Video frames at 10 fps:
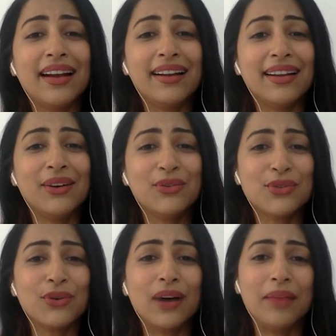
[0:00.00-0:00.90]
right now.
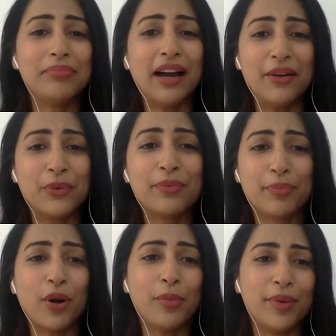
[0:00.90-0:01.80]
So I would
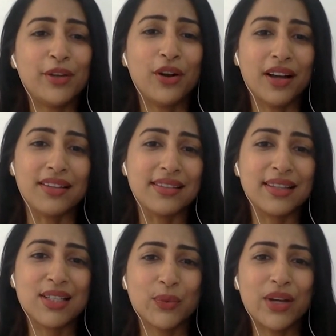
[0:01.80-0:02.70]
probably not answer
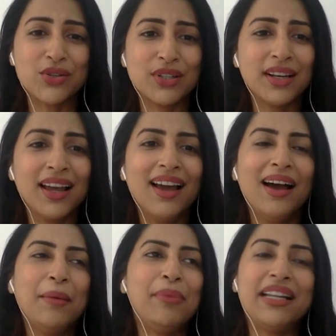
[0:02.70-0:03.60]
this question.
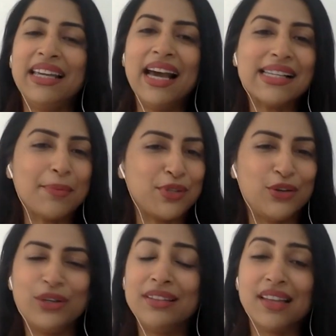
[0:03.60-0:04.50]
But he has
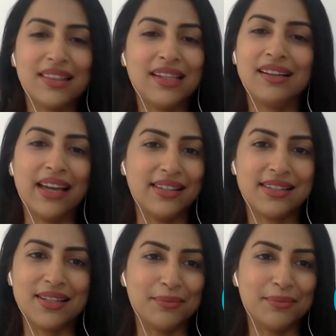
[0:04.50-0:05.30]
absolutely nothing against